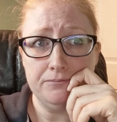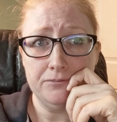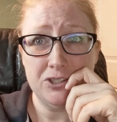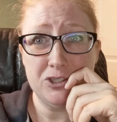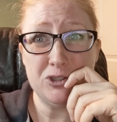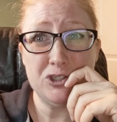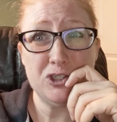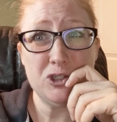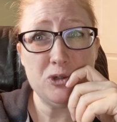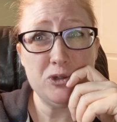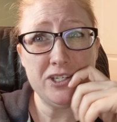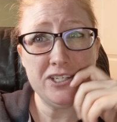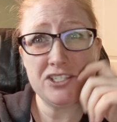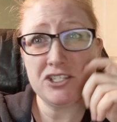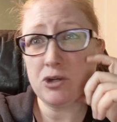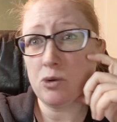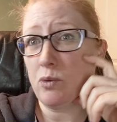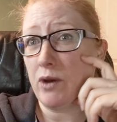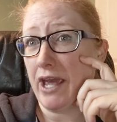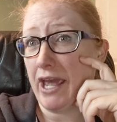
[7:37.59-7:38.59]
You do need
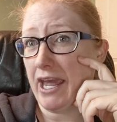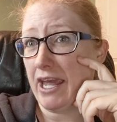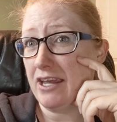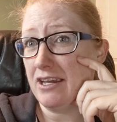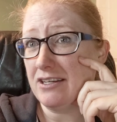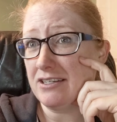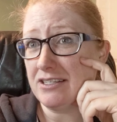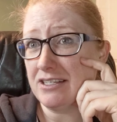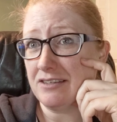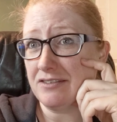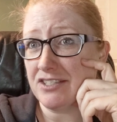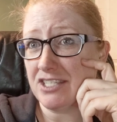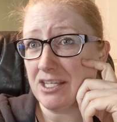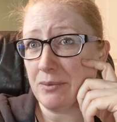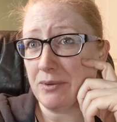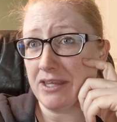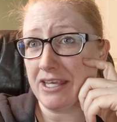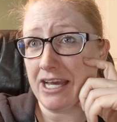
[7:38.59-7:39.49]
to weigh if some of